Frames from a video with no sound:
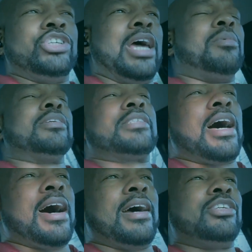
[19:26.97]
Jamie
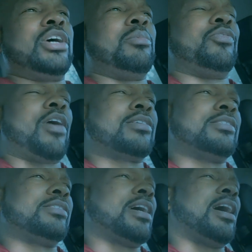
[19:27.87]

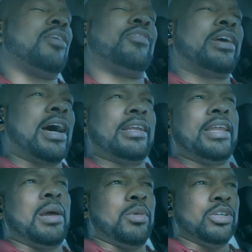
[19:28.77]
Foxx's side. I forgot the
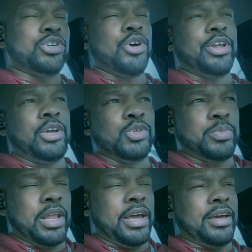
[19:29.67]
name of the attorney he was
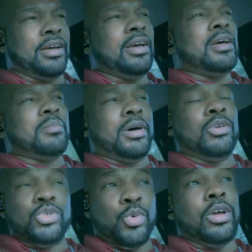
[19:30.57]
playing, but it
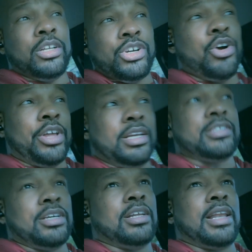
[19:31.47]
was a real attorney. He's
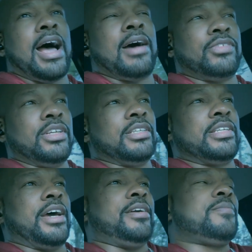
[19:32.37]
still alive to this day,